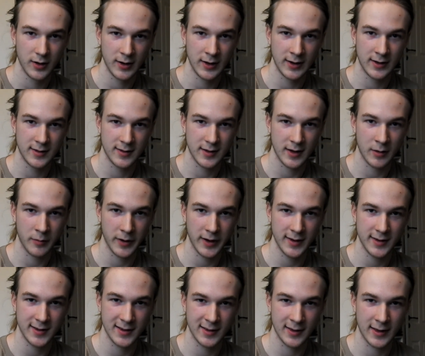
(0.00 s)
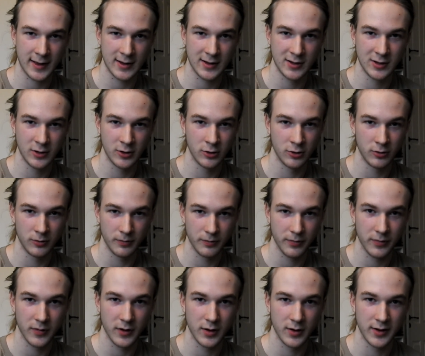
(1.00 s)
It's amazing that
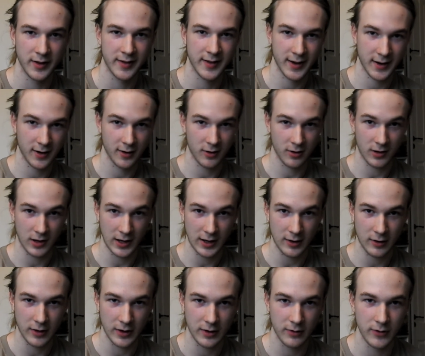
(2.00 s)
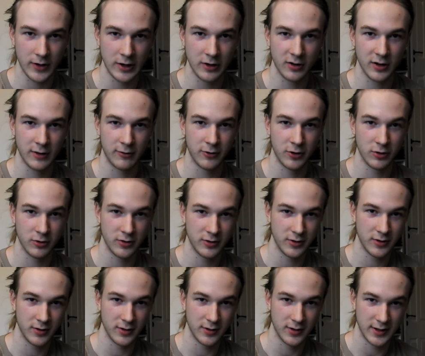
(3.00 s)
you decided to click on this video if you
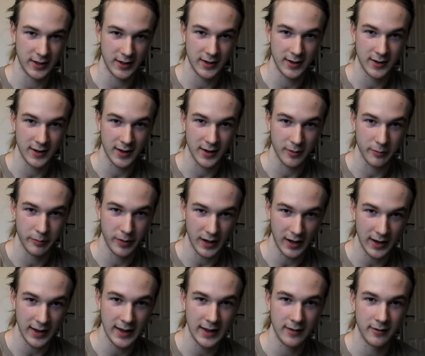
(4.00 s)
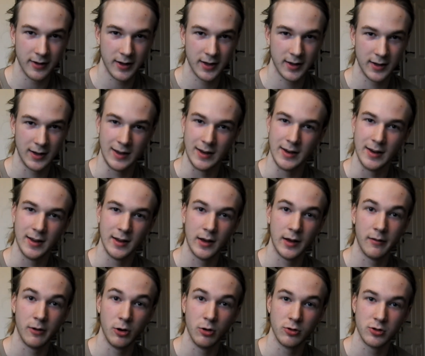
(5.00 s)
didn't believe in
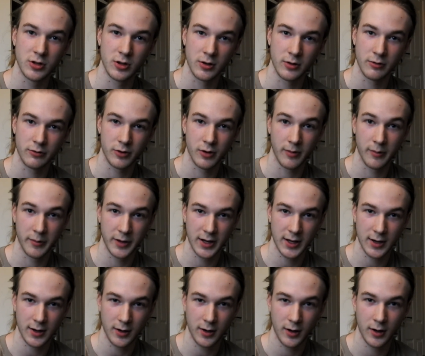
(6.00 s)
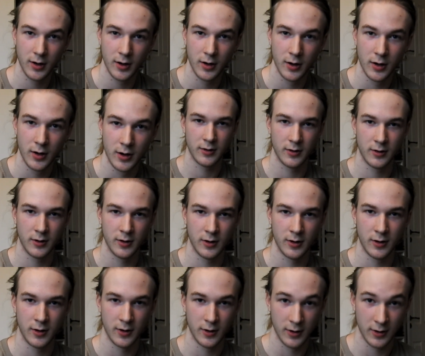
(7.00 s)
evolution from the beginning.
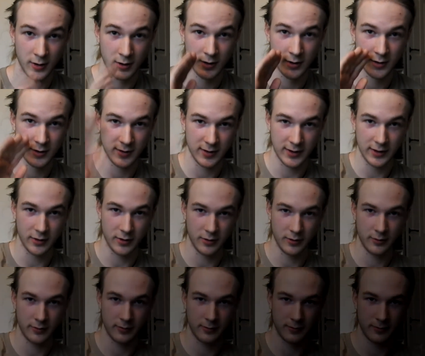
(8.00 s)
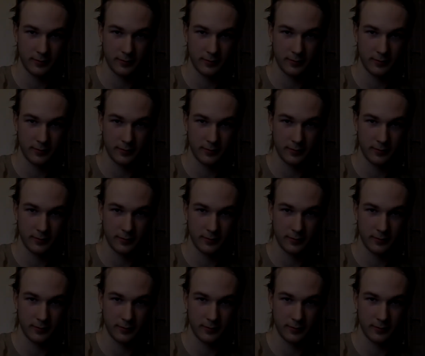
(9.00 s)
See you.